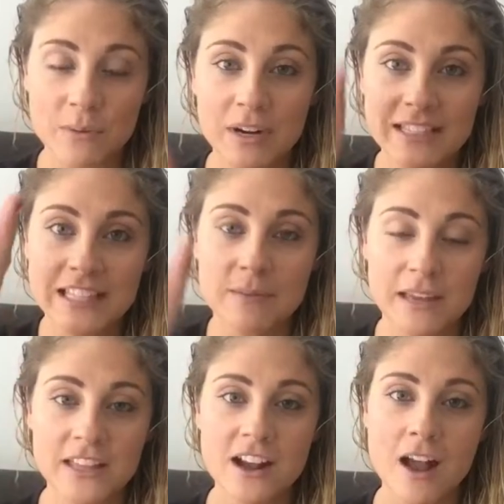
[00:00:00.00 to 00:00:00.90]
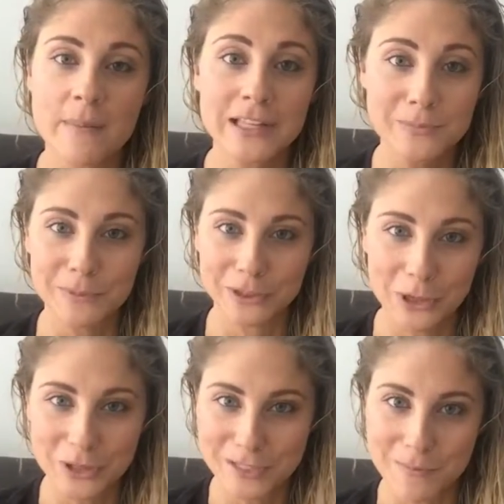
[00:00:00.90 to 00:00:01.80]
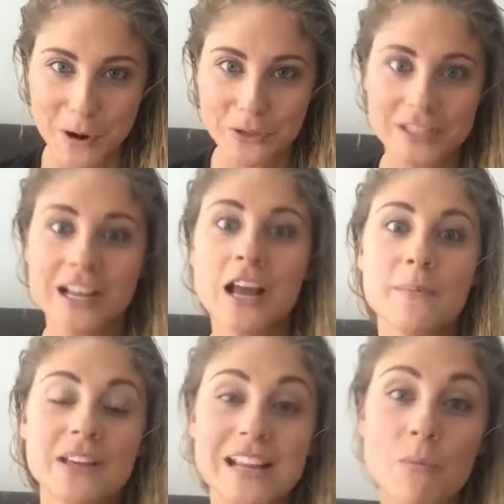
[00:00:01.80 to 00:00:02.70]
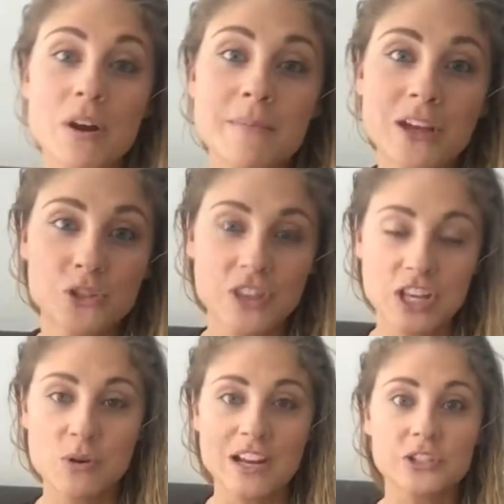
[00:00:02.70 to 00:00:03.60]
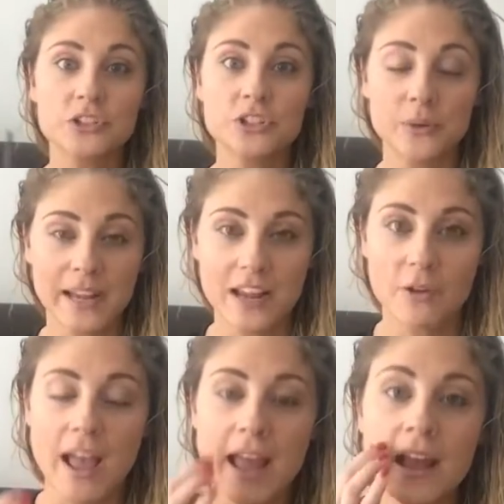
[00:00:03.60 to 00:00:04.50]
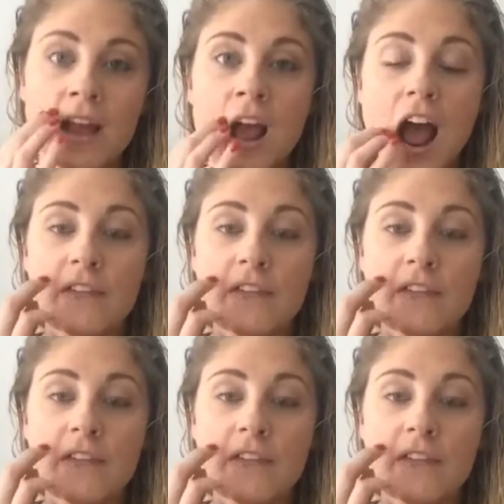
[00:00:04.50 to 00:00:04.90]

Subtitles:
I want to see them in the comments below this post, because I want to make sure that you guys are doing it, okay?